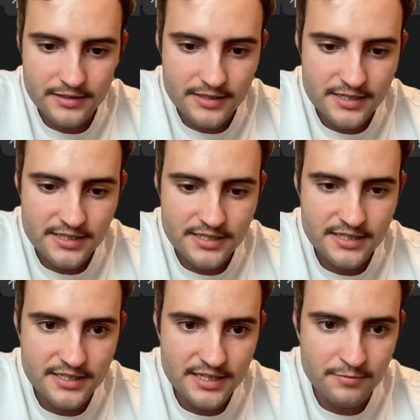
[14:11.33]

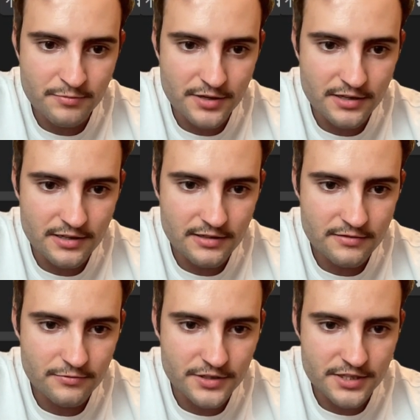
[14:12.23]
symbol,
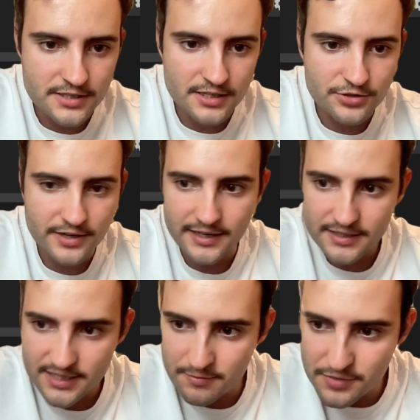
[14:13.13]
which is the trading
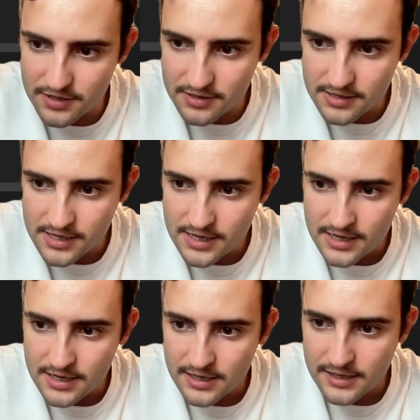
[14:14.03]
symbol,
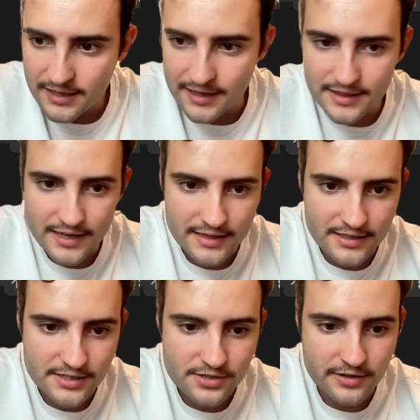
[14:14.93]
and then
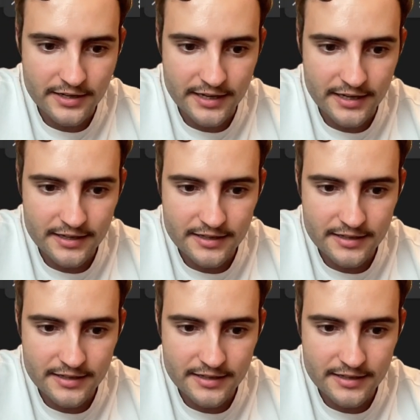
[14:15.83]
the starting